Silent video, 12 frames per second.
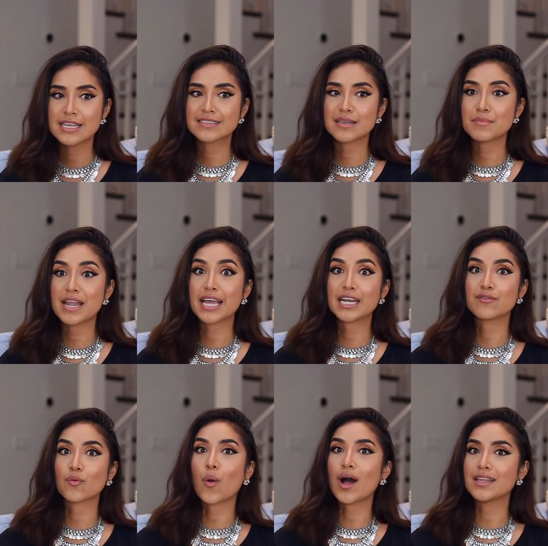some
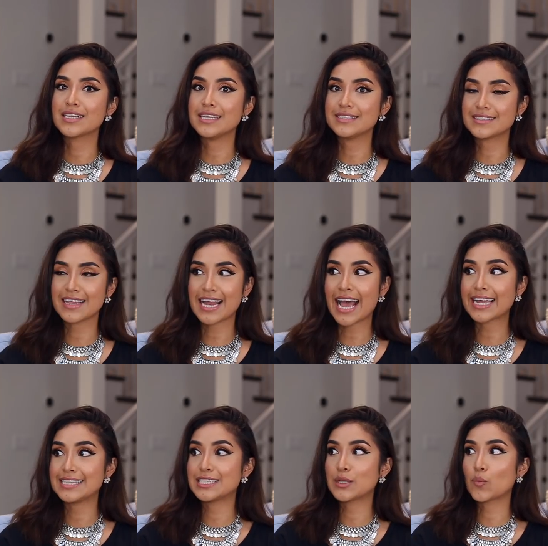negative qualities that I
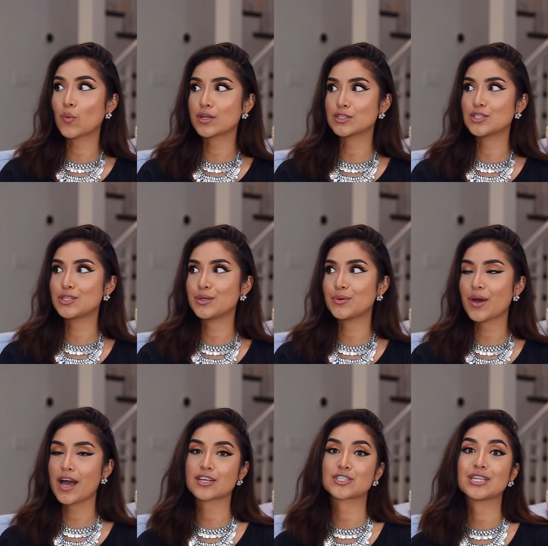didn't want to
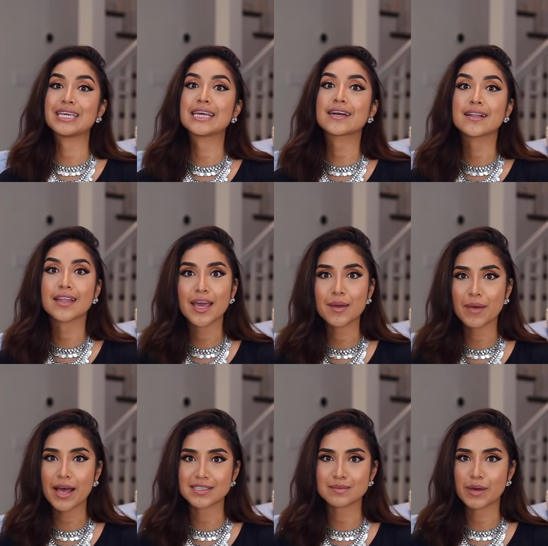actually claim
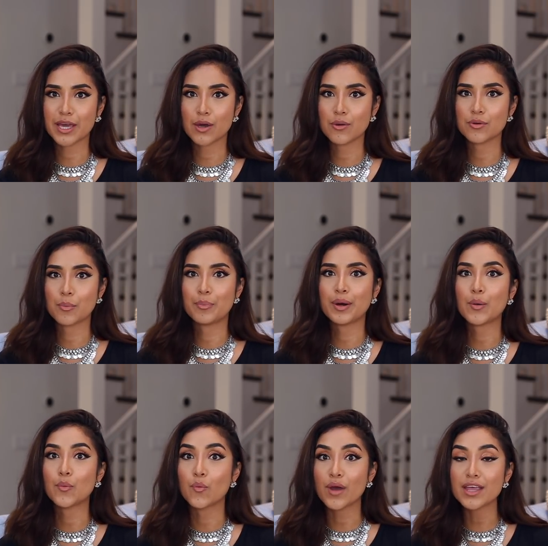as my own. But
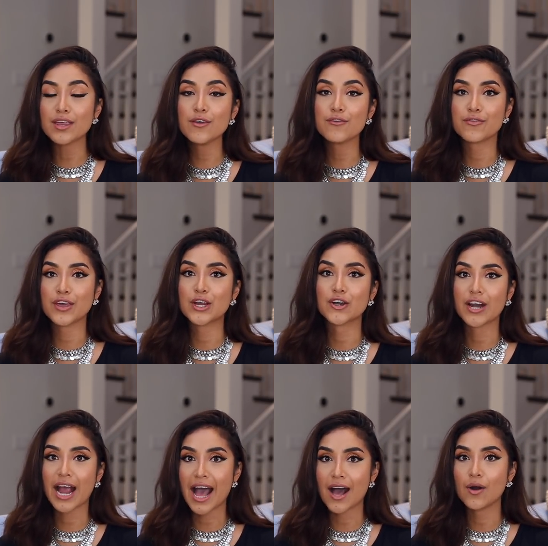when you
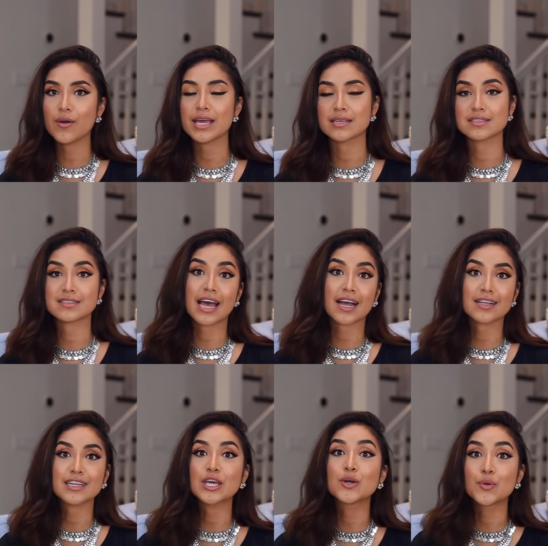figure out
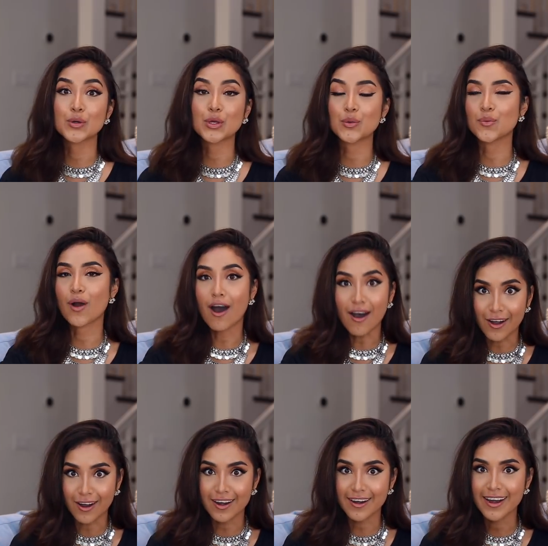exactly who you
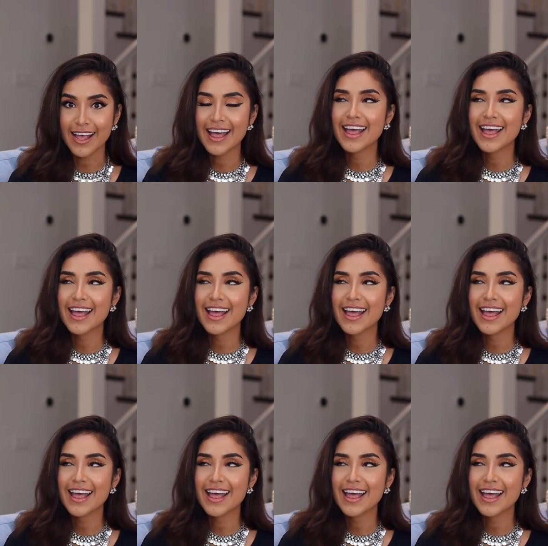are,